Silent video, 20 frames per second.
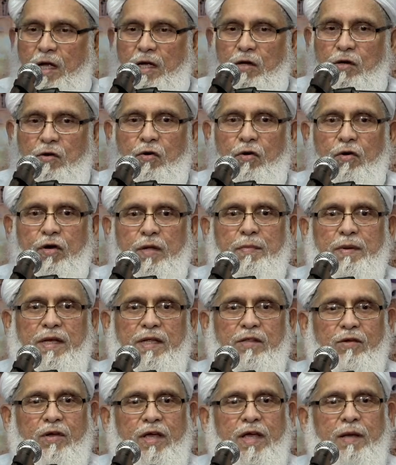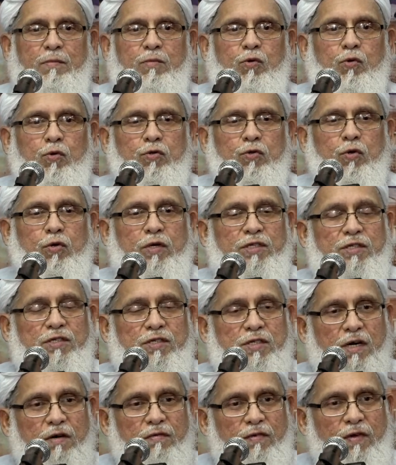Glory be to him who took his
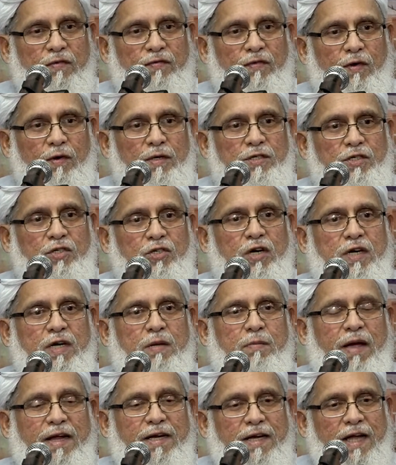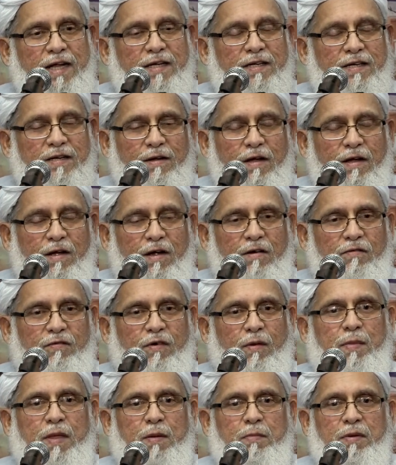servant for a journey by night
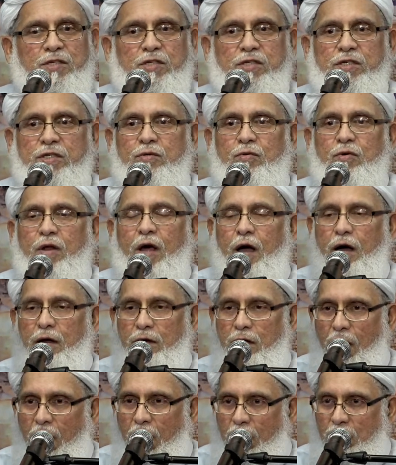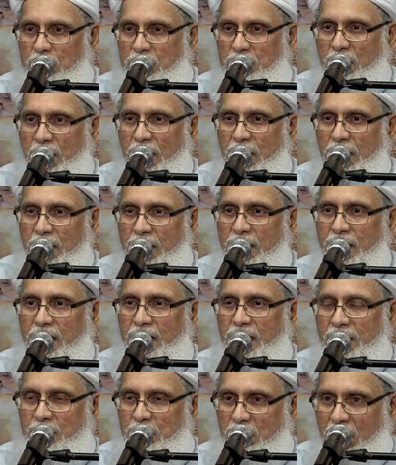from the Masjidul Haram
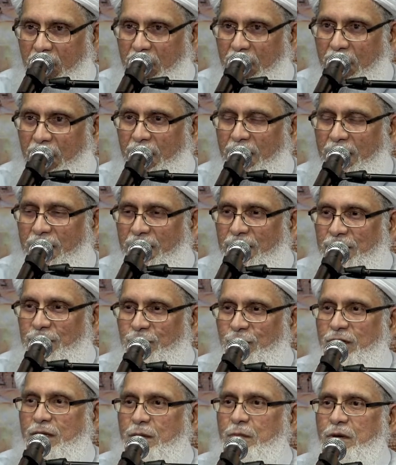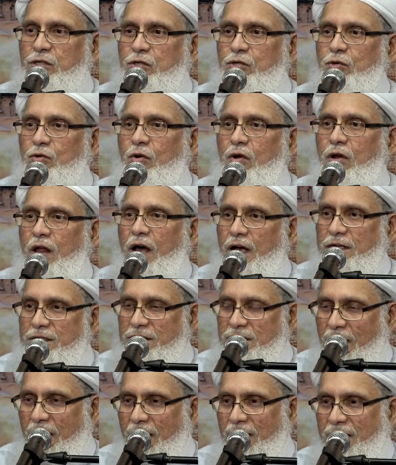in Makkah to the Masjidul
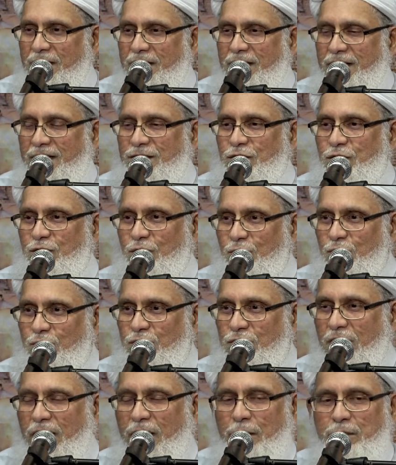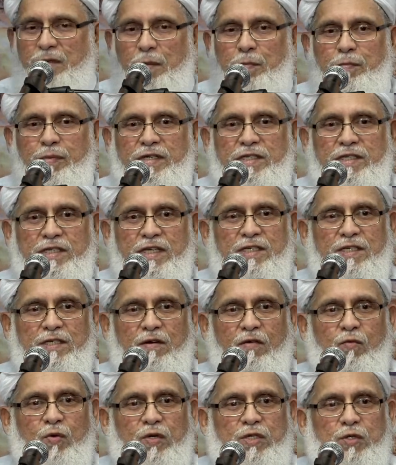Aqsa in Jerusalem, the precincts
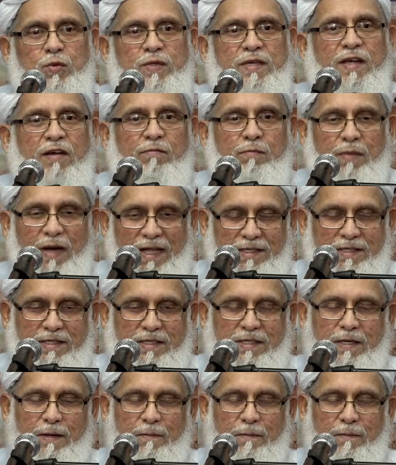of which we have blessed.